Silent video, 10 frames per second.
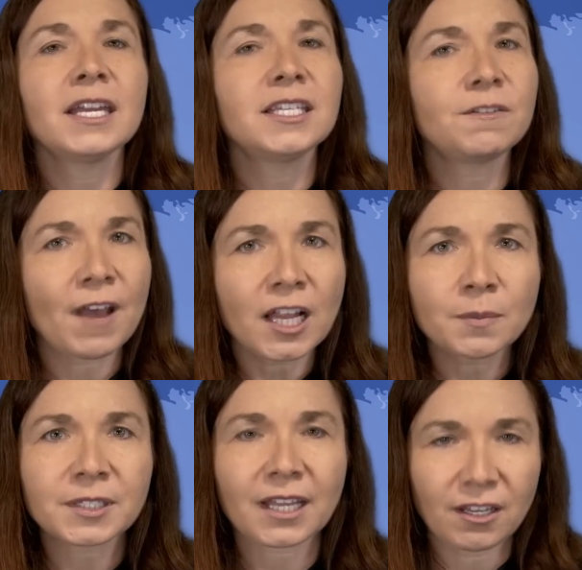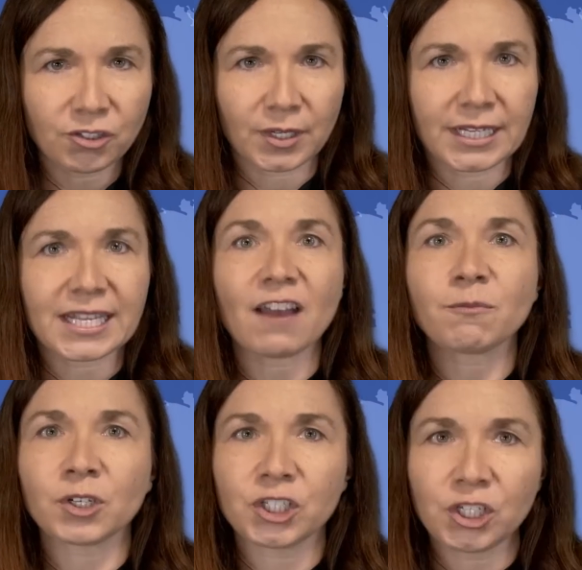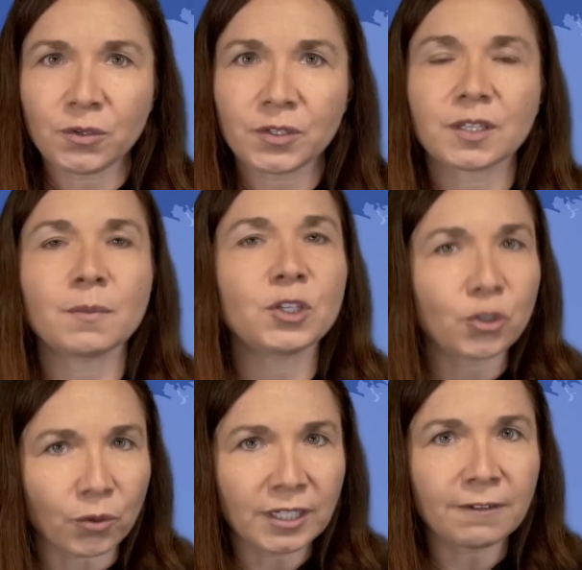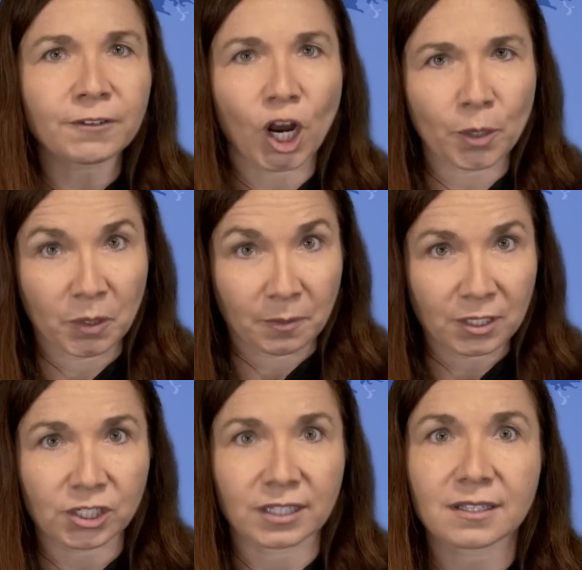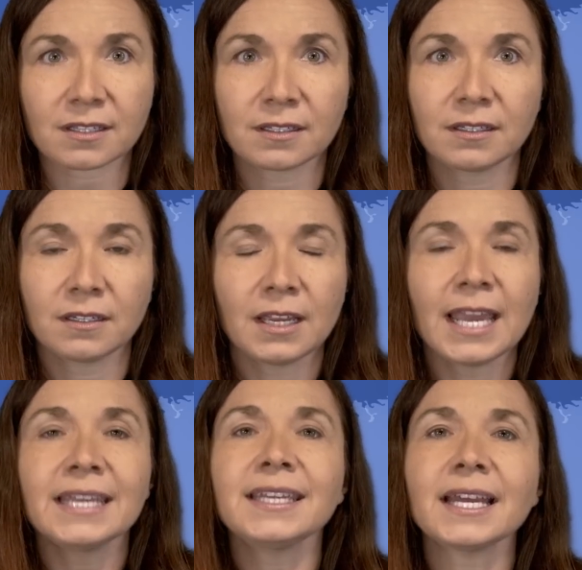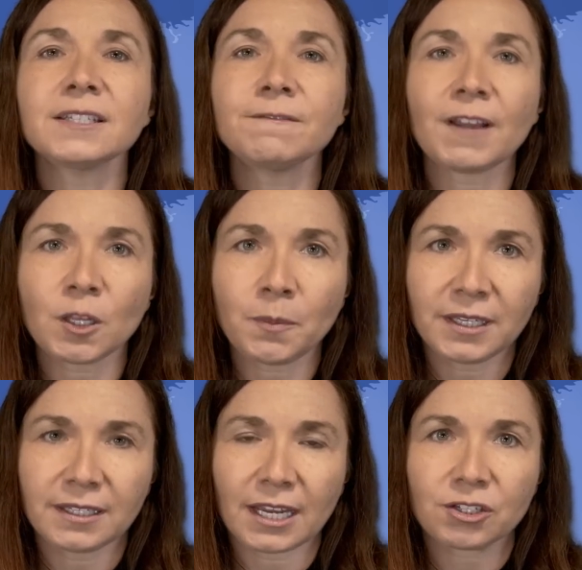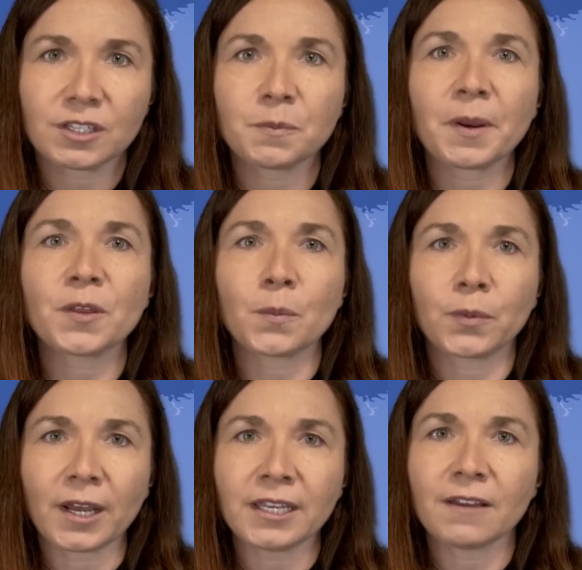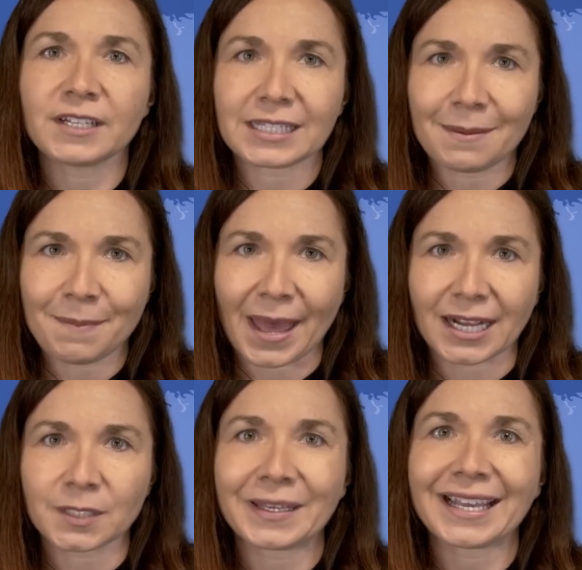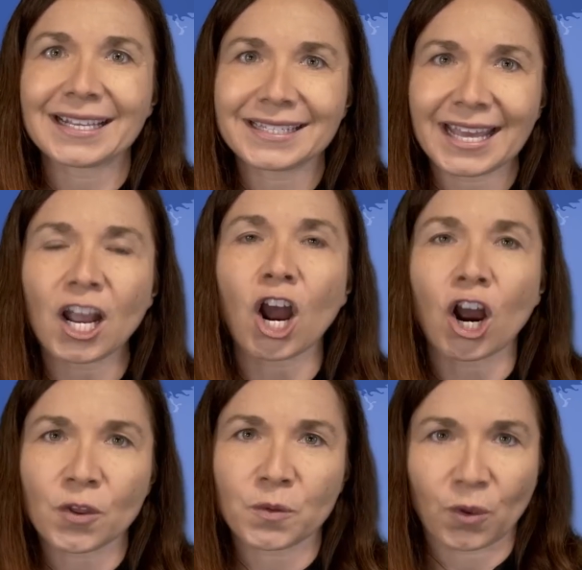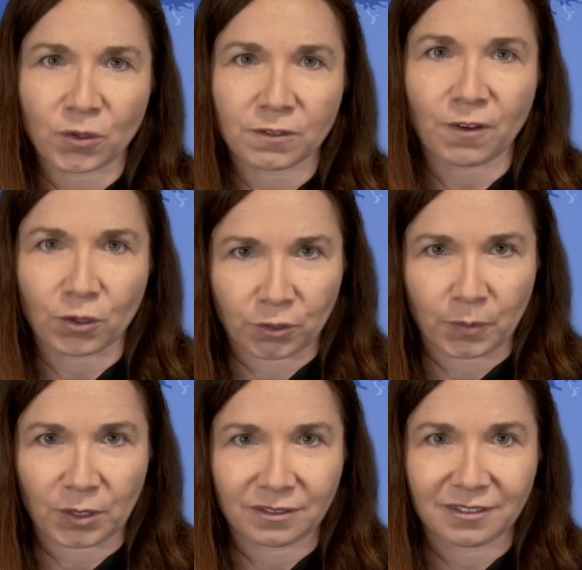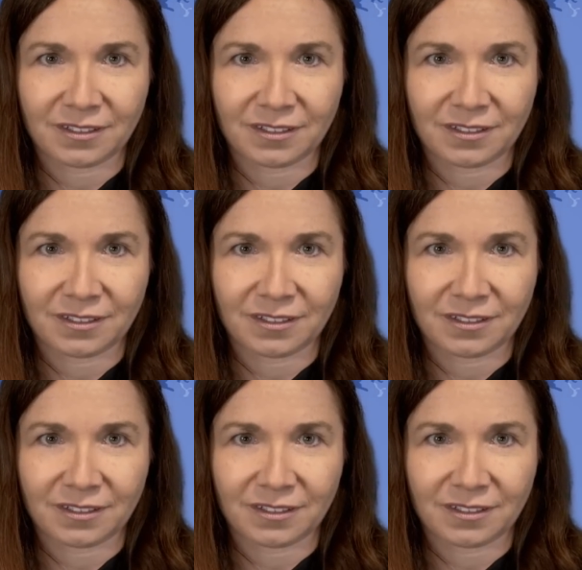Developed countries have produced the majority of carbon emissions. Yet developing nations bear the brunt of its impacts because they are the most vulnerable.